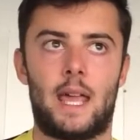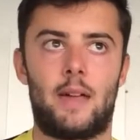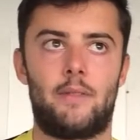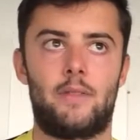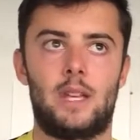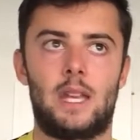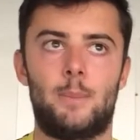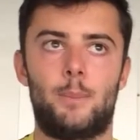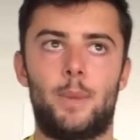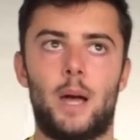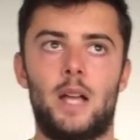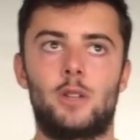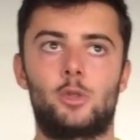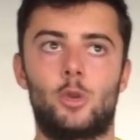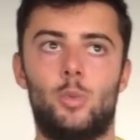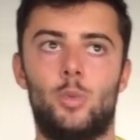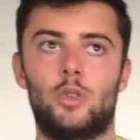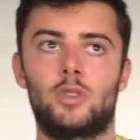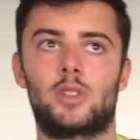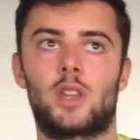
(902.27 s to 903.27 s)
have an impact
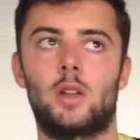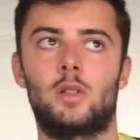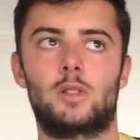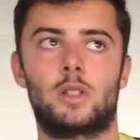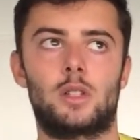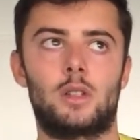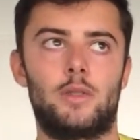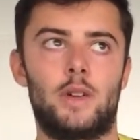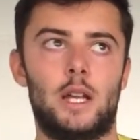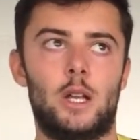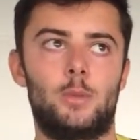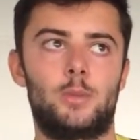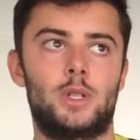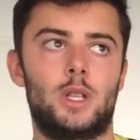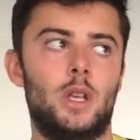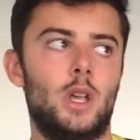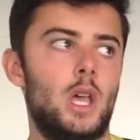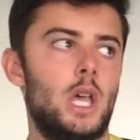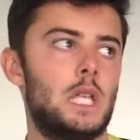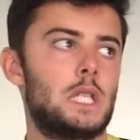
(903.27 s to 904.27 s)
on what skills are developed.
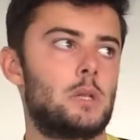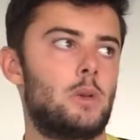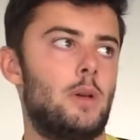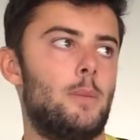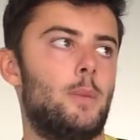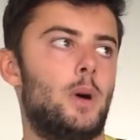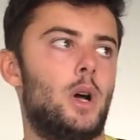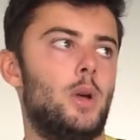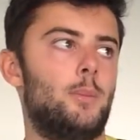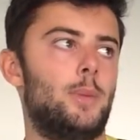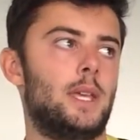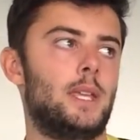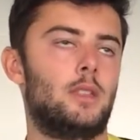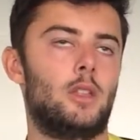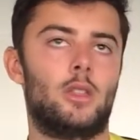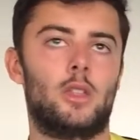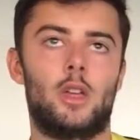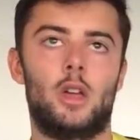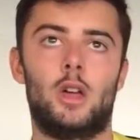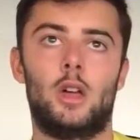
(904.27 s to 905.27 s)
So it might be
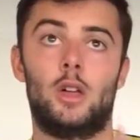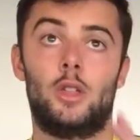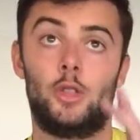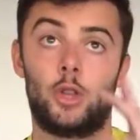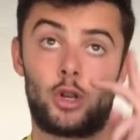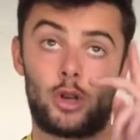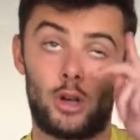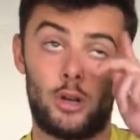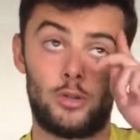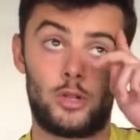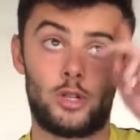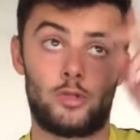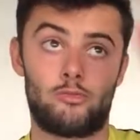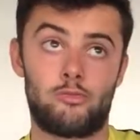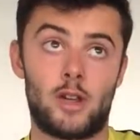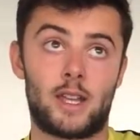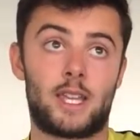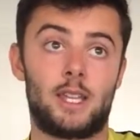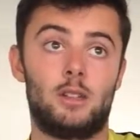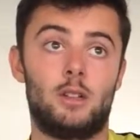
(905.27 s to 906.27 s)
that the coach has
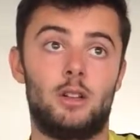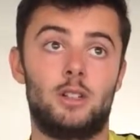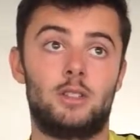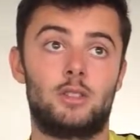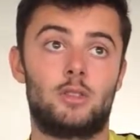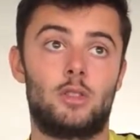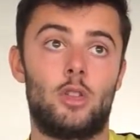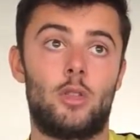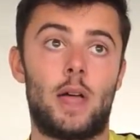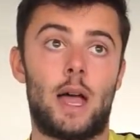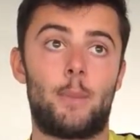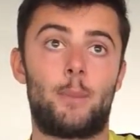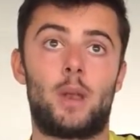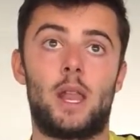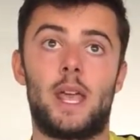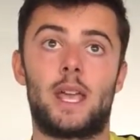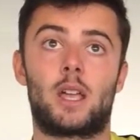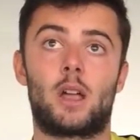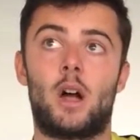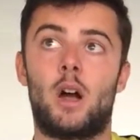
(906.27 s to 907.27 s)
recognised that that
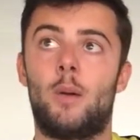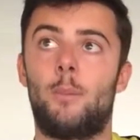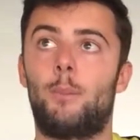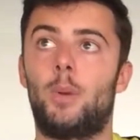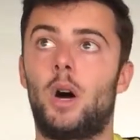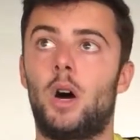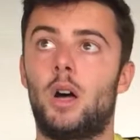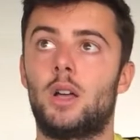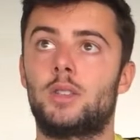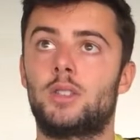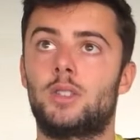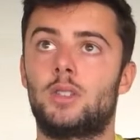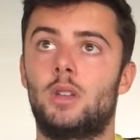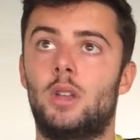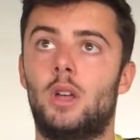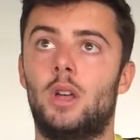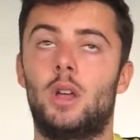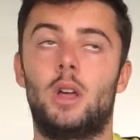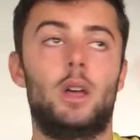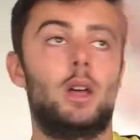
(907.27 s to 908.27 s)
player can't pass
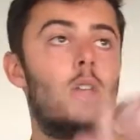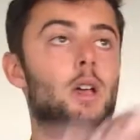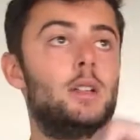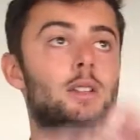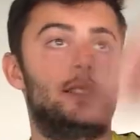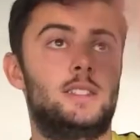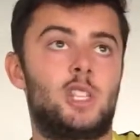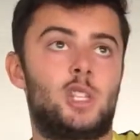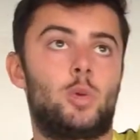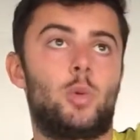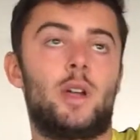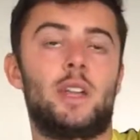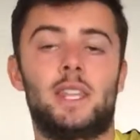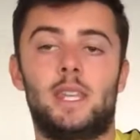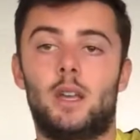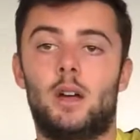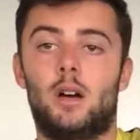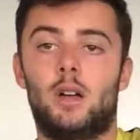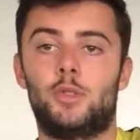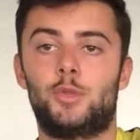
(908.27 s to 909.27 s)
20
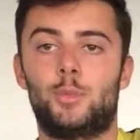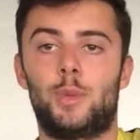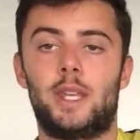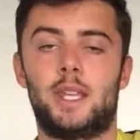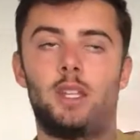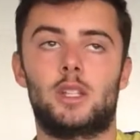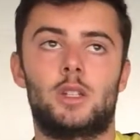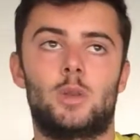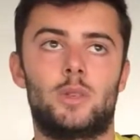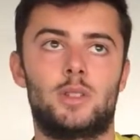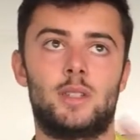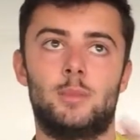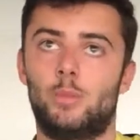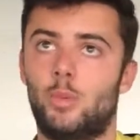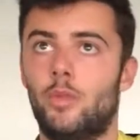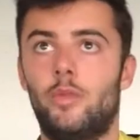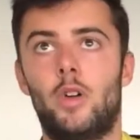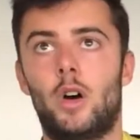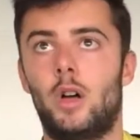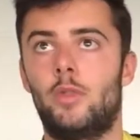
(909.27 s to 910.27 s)
yards, but he can do a
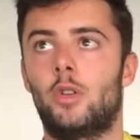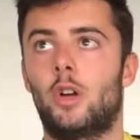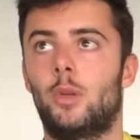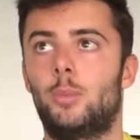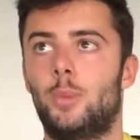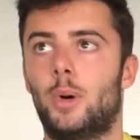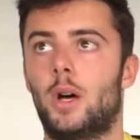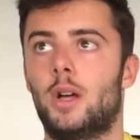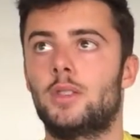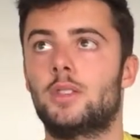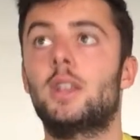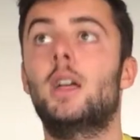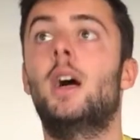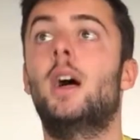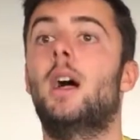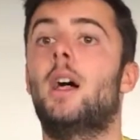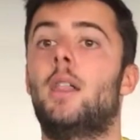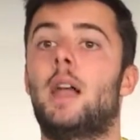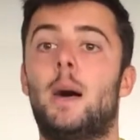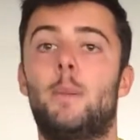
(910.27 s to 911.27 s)
simple 5-yard pass.
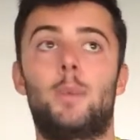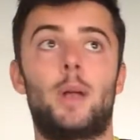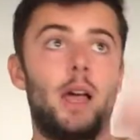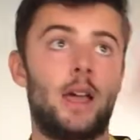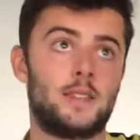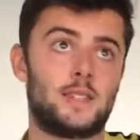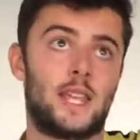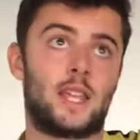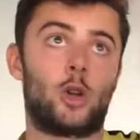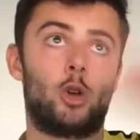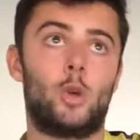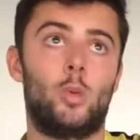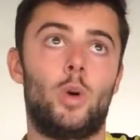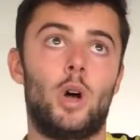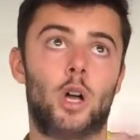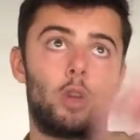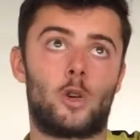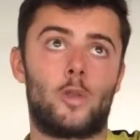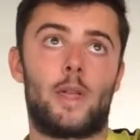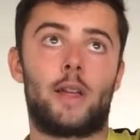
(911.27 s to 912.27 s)
That player is then going to
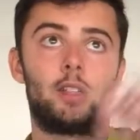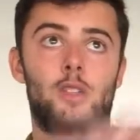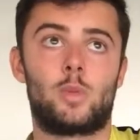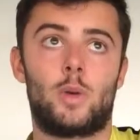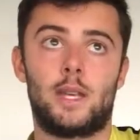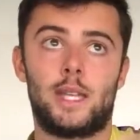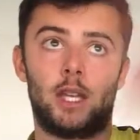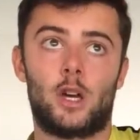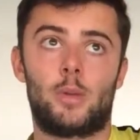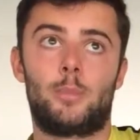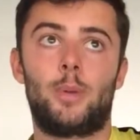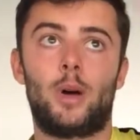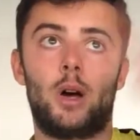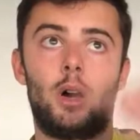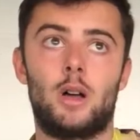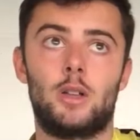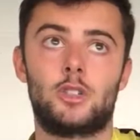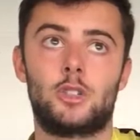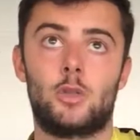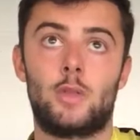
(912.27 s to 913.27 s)
work on that 20-yard
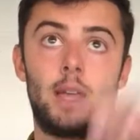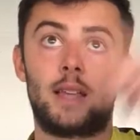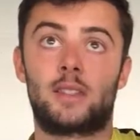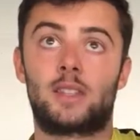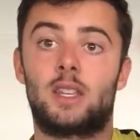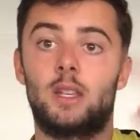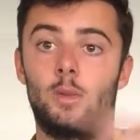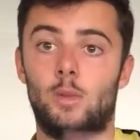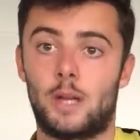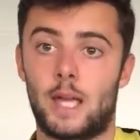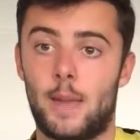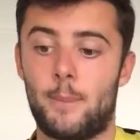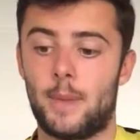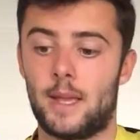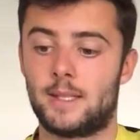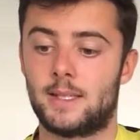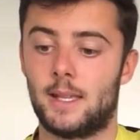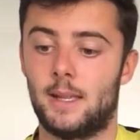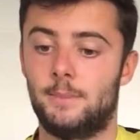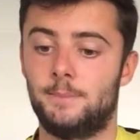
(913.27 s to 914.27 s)
pass, so that skill will get
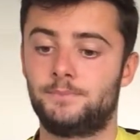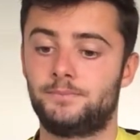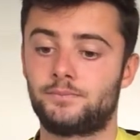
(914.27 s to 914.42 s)
better.